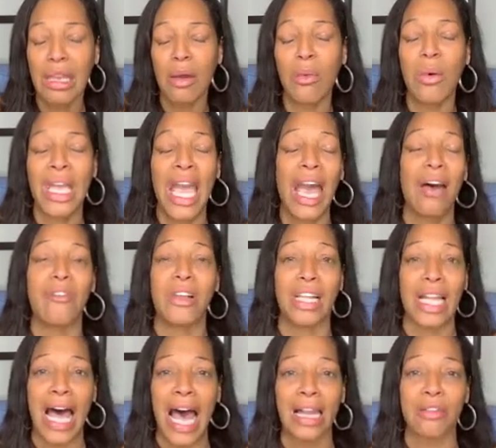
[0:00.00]
we have a
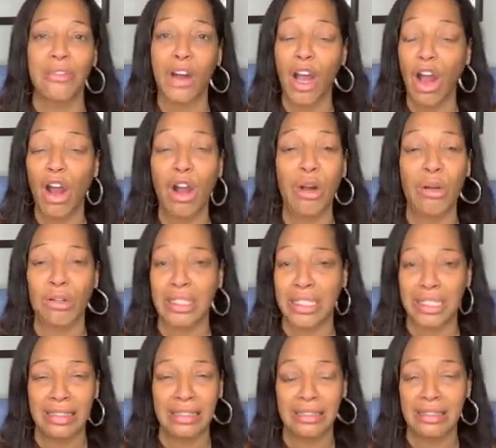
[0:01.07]
lot of hurt,
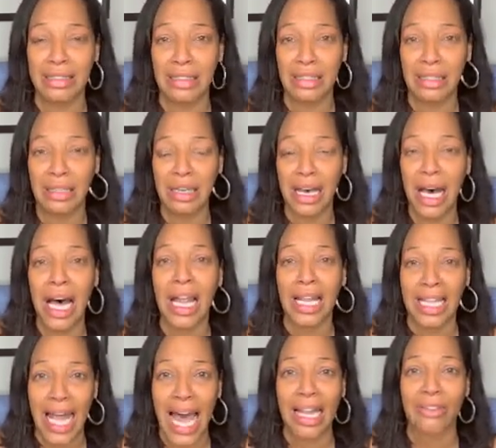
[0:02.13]
a
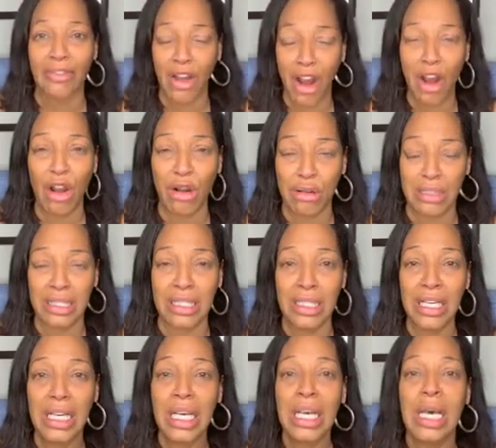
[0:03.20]
lot of hurt.
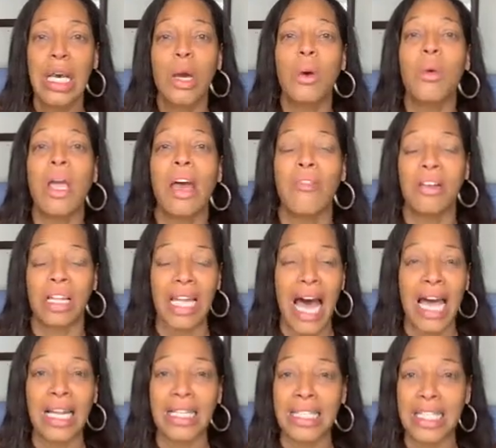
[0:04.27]
We have a
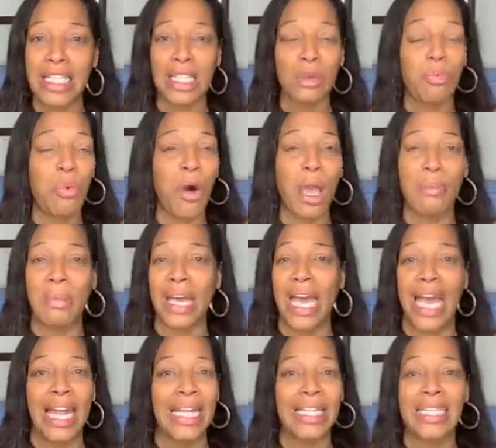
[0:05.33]
lot of disappointment,
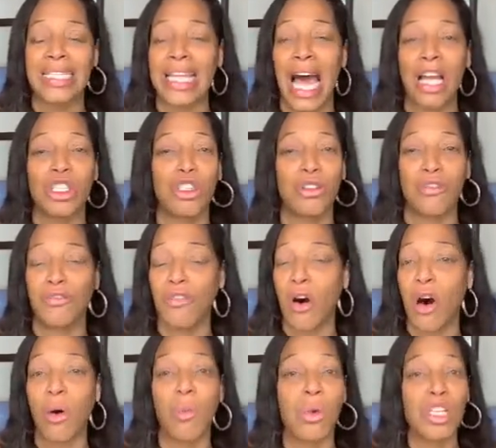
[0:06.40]
and it's not your
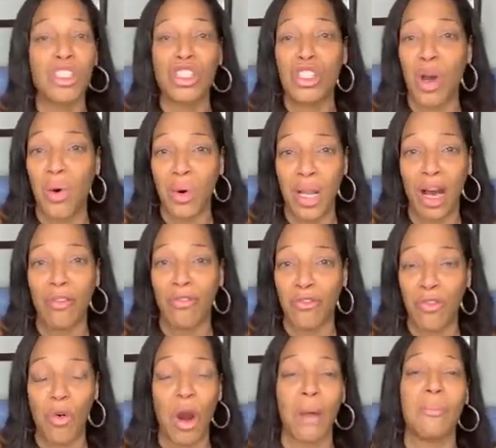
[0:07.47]
fault. We showed up
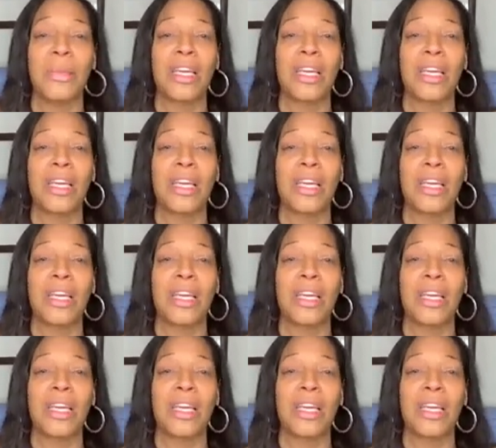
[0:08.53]
for it